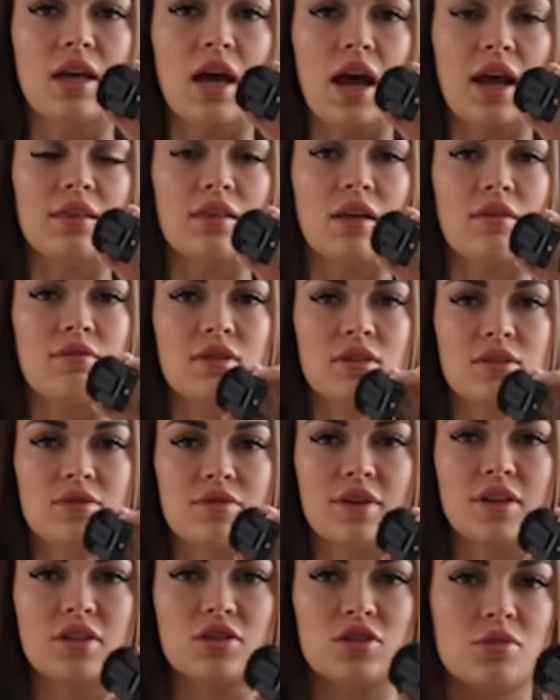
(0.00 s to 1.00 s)
I love this
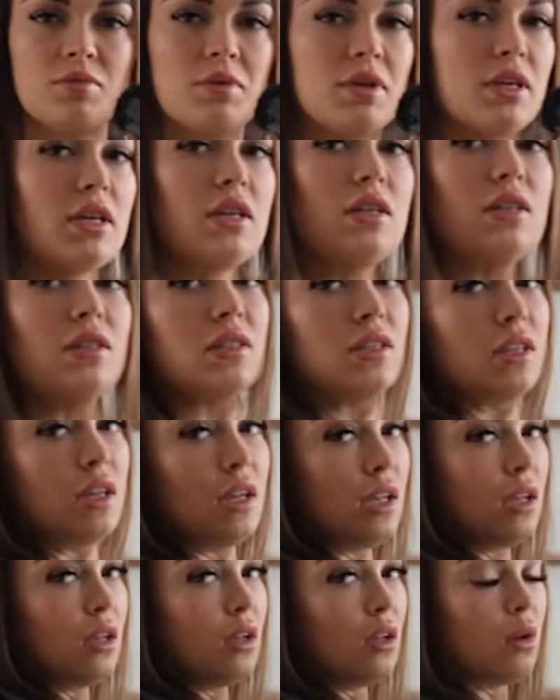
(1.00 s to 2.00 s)
fit just because,
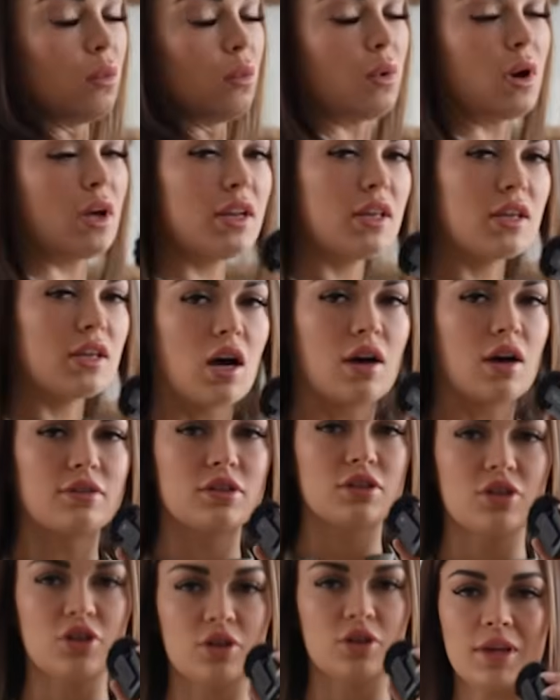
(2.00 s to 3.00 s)
one, it
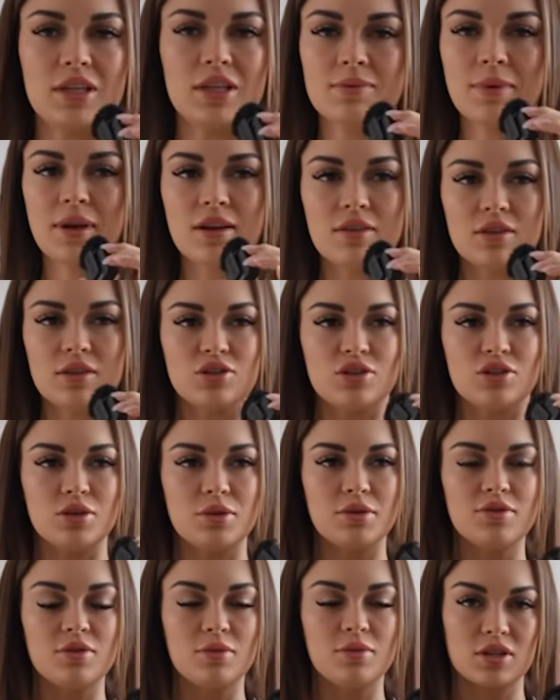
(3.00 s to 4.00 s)
covers on your waistband, and then two,
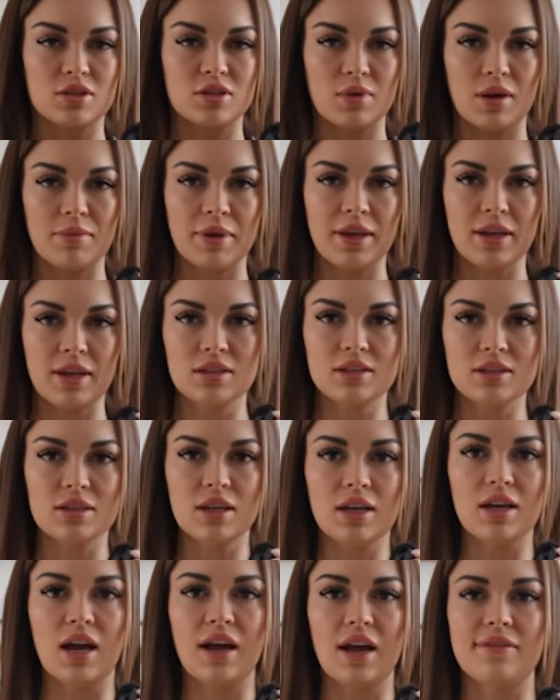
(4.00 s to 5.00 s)
if you wear sweatpants,
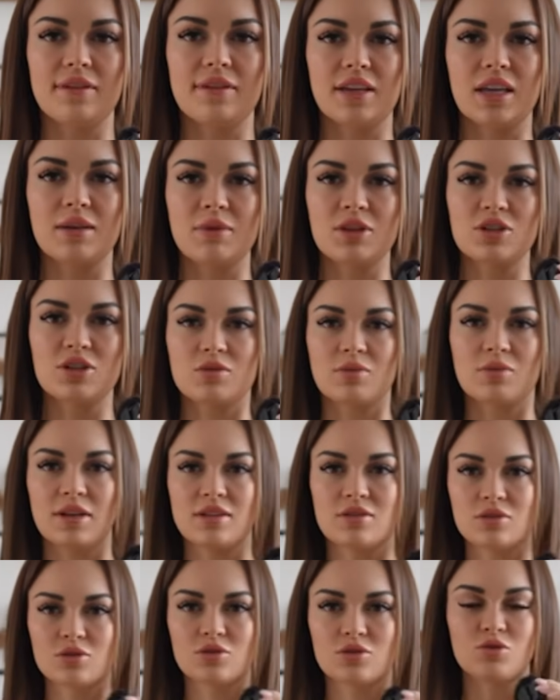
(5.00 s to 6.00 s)
I feel like it makes your
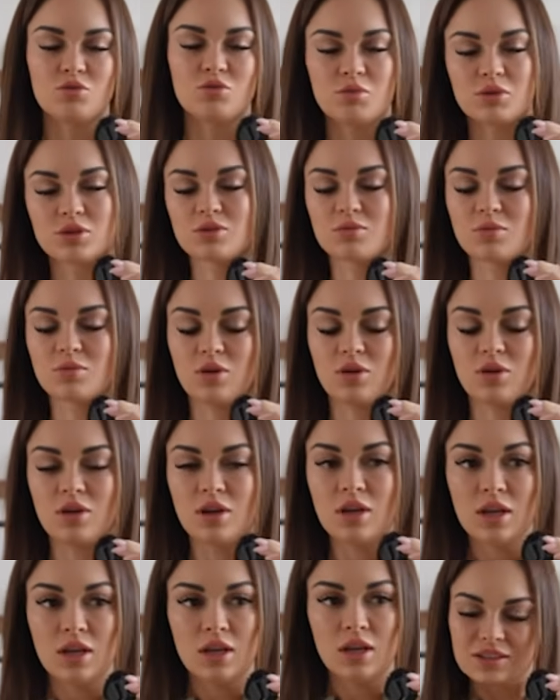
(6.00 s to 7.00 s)
waist look super small.
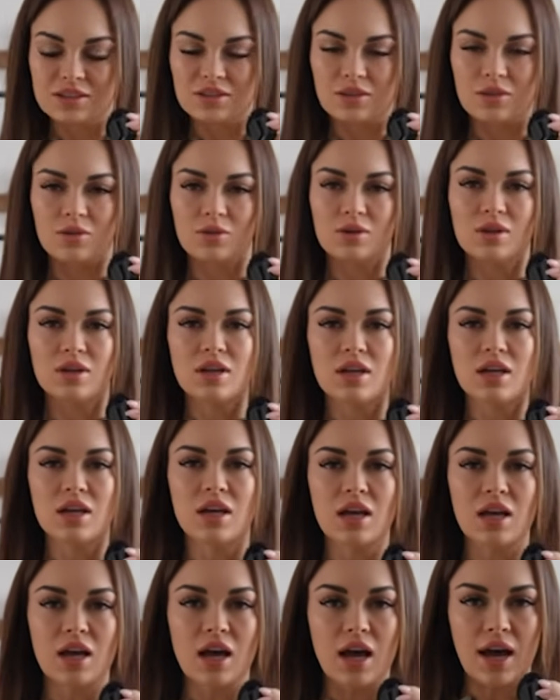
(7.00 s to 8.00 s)
So
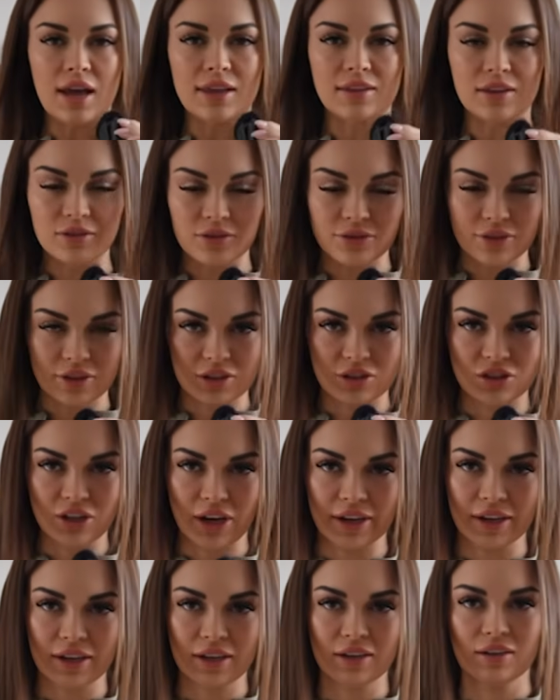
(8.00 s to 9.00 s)
I love a fitted
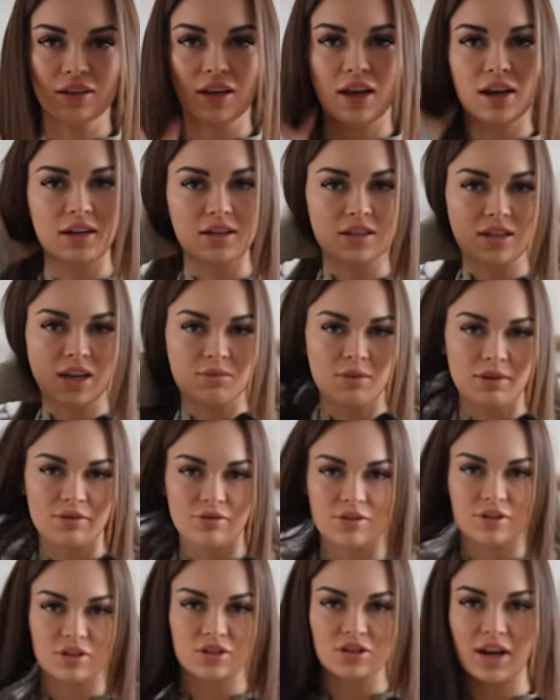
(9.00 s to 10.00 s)
jacket. Anytime we have a
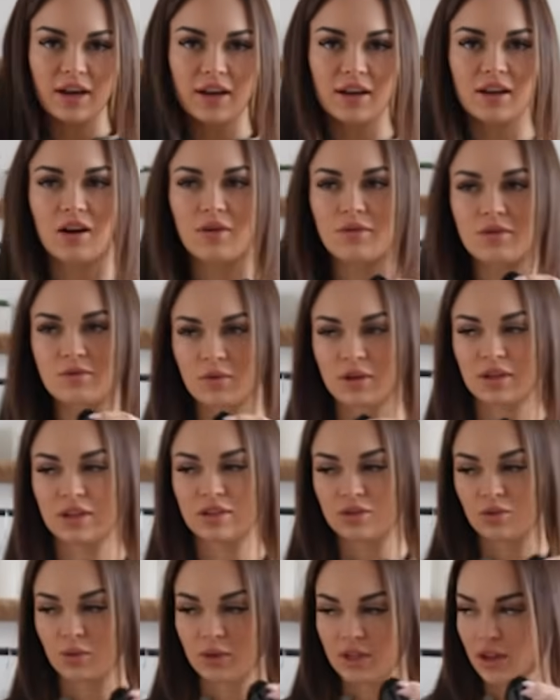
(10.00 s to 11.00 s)
fitted jacket, I always want it
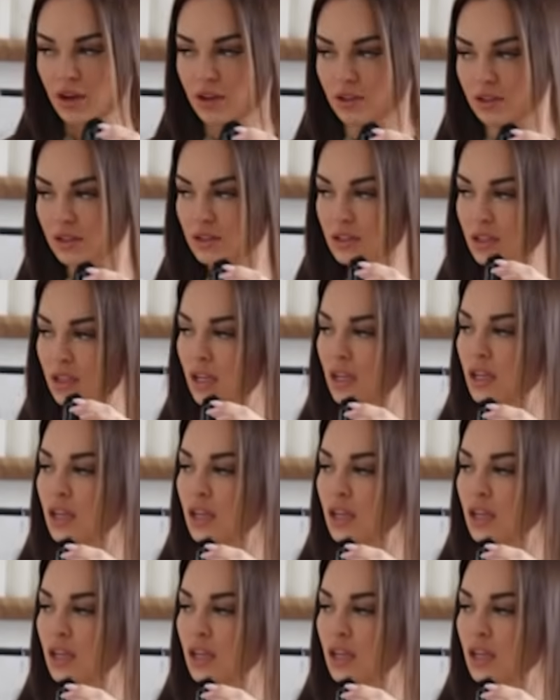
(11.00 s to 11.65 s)
in 20 colors.